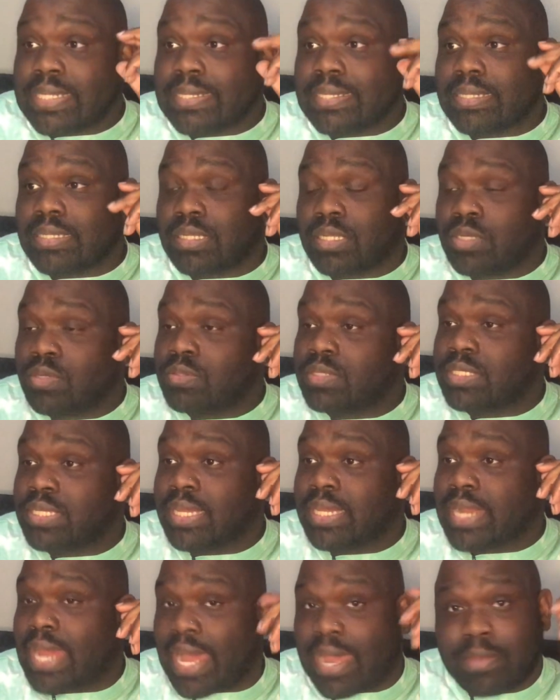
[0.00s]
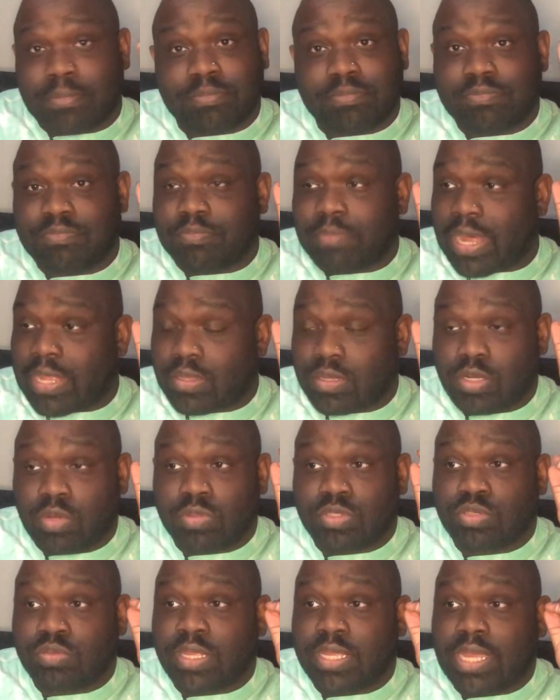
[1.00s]
Lou said, I'm about to do
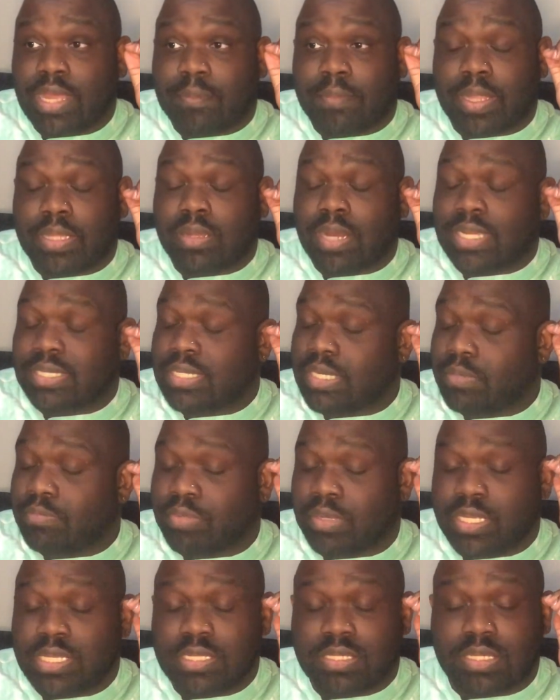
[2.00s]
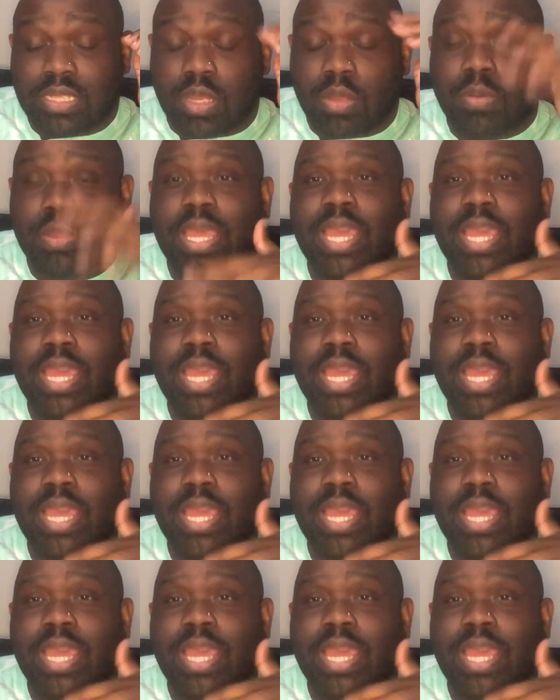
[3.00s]
what you think I'm about to do. I said, please don't.